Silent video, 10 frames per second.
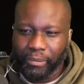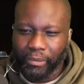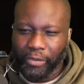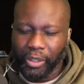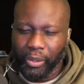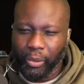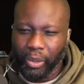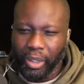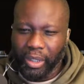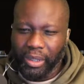You know,
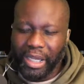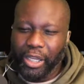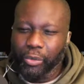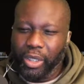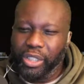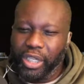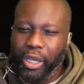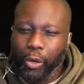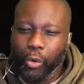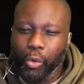that's how you can tell
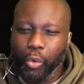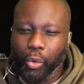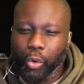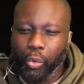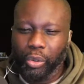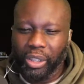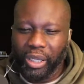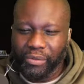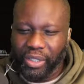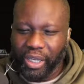who who loves
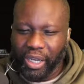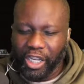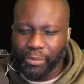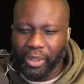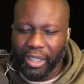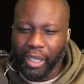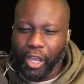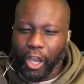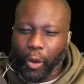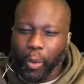their husband. Like
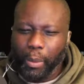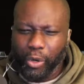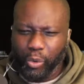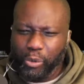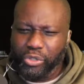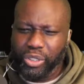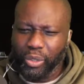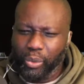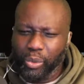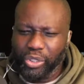a woman who who
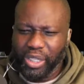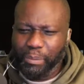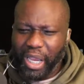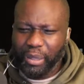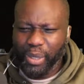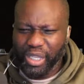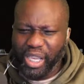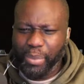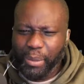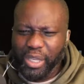will sit back and be like, yeah,
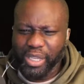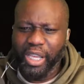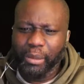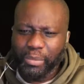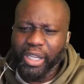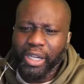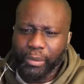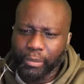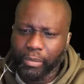baby, get him, get him.